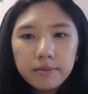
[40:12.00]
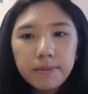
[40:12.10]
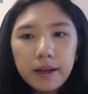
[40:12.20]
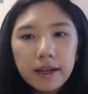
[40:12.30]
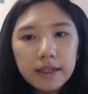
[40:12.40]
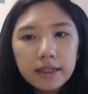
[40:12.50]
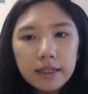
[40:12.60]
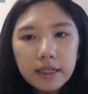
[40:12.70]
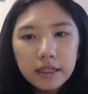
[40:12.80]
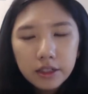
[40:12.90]
But
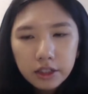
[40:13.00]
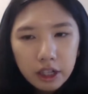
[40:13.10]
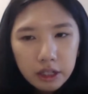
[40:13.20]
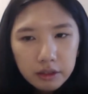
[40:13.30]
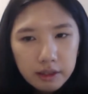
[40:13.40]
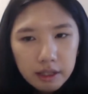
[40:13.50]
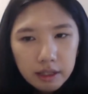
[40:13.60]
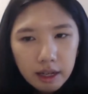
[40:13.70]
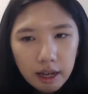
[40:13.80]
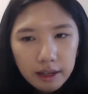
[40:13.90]
in
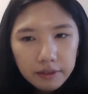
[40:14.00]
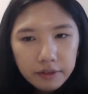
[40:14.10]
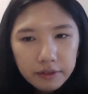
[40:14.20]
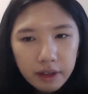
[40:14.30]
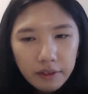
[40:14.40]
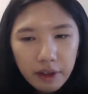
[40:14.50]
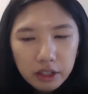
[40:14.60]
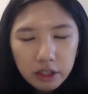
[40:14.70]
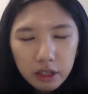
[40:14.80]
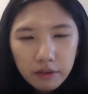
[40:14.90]
general, I've
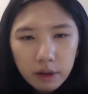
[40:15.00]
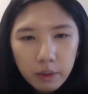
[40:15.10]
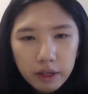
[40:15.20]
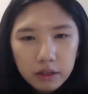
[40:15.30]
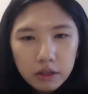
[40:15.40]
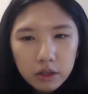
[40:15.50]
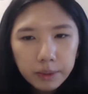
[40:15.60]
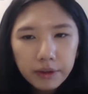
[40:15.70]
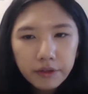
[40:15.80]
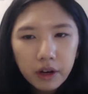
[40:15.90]
actually never went
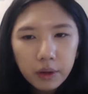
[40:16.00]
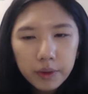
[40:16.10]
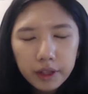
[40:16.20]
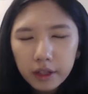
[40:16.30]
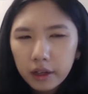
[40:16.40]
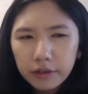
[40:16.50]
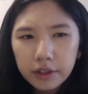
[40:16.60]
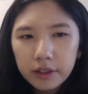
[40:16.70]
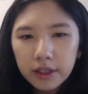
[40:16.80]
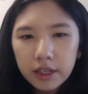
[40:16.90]
super far with
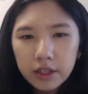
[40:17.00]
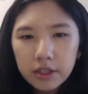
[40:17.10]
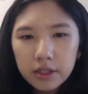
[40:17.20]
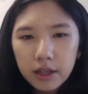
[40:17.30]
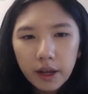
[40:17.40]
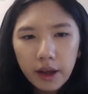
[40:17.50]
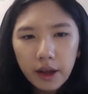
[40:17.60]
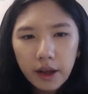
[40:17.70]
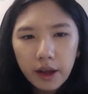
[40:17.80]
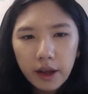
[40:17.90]
cover letters. So
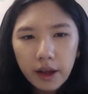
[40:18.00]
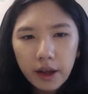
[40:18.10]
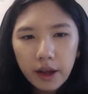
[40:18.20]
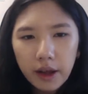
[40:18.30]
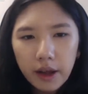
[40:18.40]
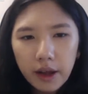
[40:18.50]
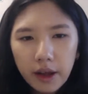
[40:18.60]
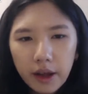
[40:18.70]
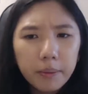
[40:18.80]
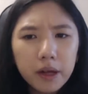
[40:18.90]
I never gotten a
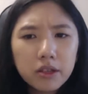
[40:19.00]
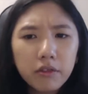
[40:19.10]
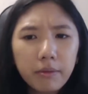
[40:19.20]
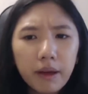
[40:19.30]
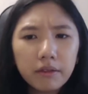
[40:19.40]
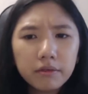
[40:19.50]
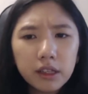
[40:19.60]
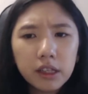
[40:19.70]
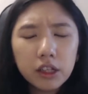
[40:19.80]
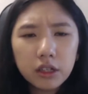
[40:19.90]
job because of my
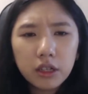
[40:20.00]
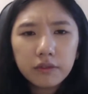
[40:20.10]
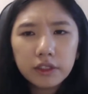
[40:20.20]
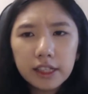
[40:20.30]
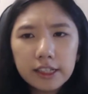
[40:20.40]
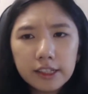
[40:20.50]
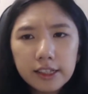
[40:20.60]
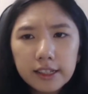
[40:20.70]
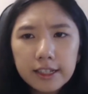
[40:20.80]
really good cover letter.